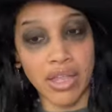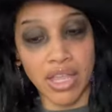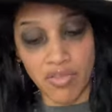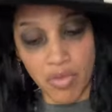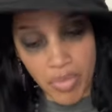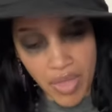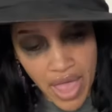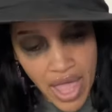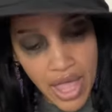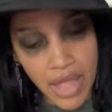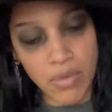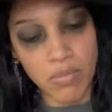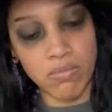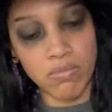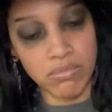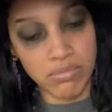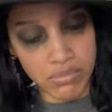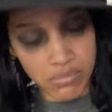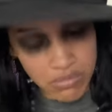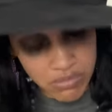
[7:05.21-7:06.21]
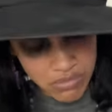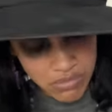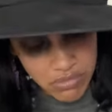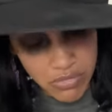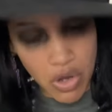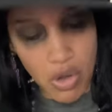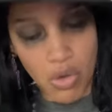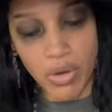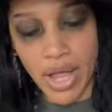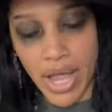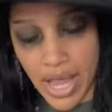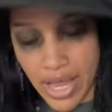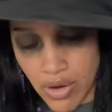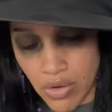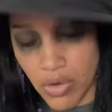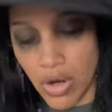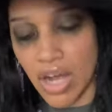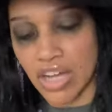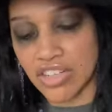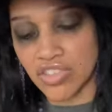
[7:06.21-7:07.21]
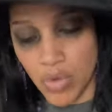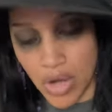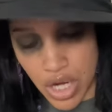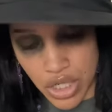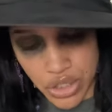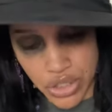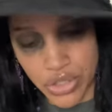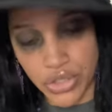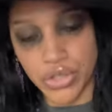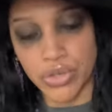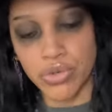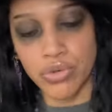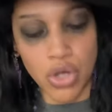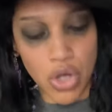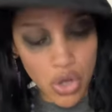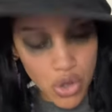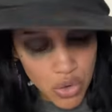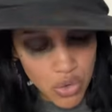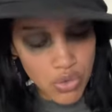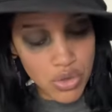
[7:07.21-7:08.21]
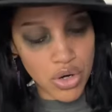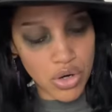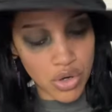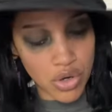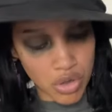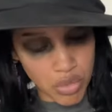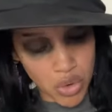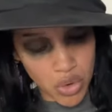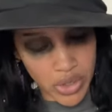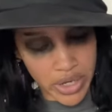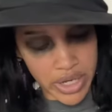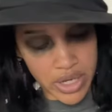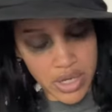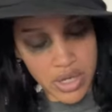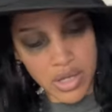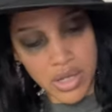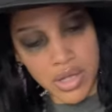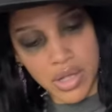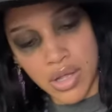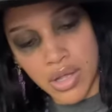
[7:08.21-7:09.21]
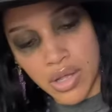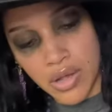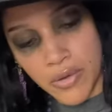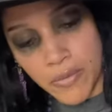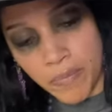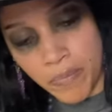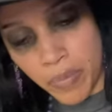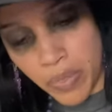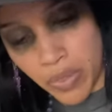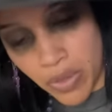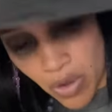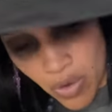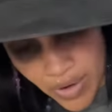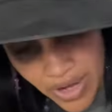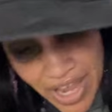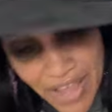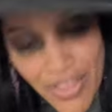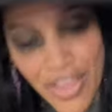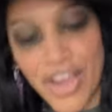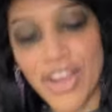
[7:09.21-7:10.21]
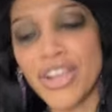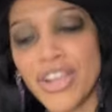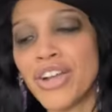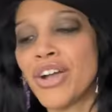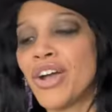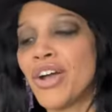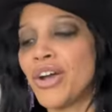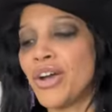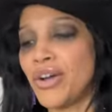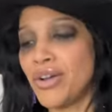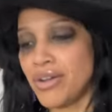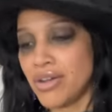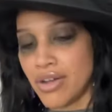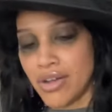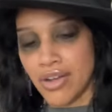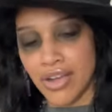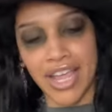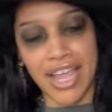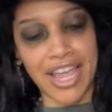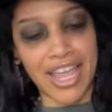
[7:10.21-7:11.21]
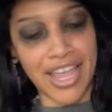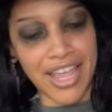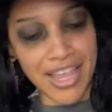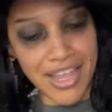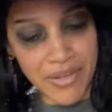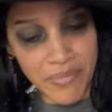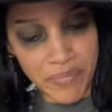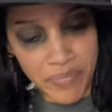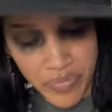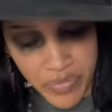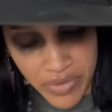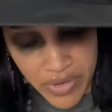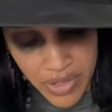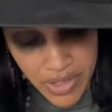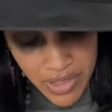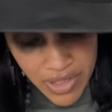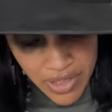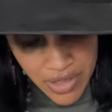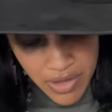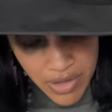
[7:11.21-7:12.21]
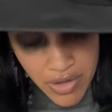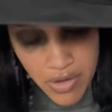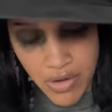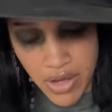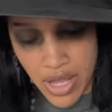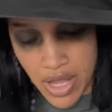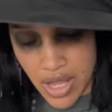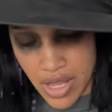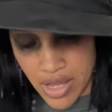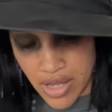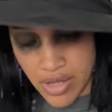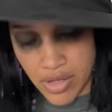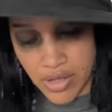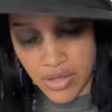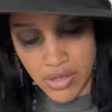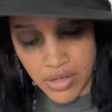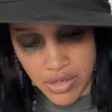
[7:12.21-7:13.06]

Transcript: Give them that. Okay, cross watcher, you go, girl boy. Okay, there you go. Okay.